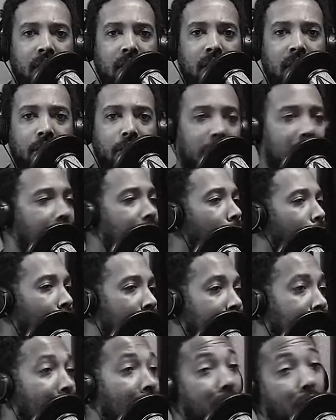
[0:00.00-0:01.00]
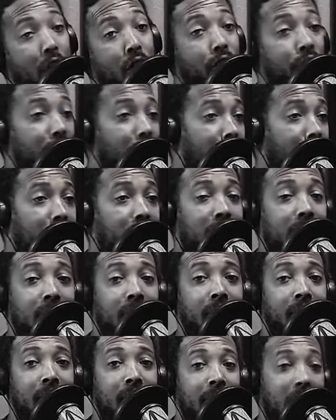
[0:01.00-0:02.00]
Then when he got over there,
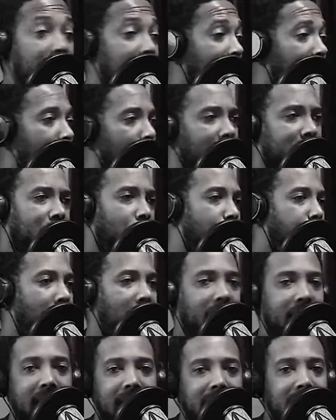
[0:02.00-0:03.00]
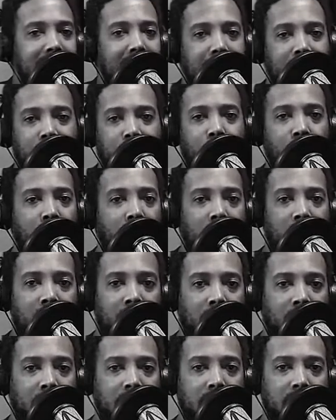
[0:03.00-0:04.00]
he was like, what the fuck are these niggas doing
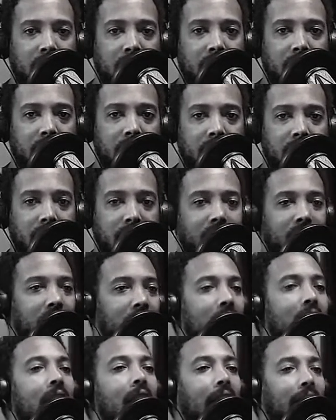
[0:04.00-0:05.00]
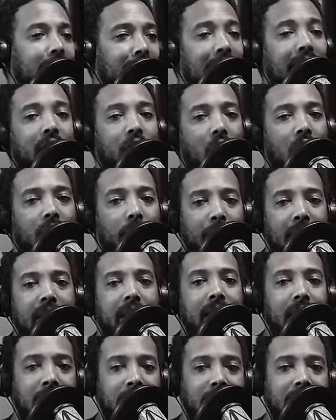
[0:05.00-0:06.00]
here? Then he called them
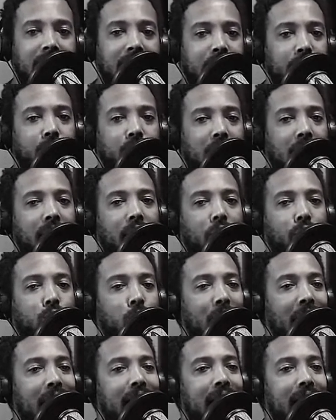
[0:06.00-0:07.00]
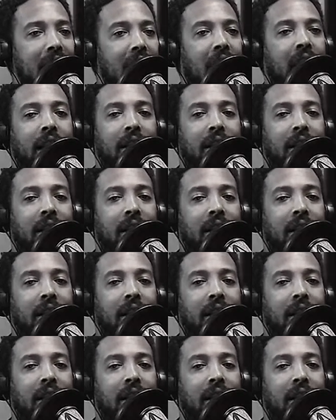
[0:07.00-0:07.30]
Indians because he was trying to go to India.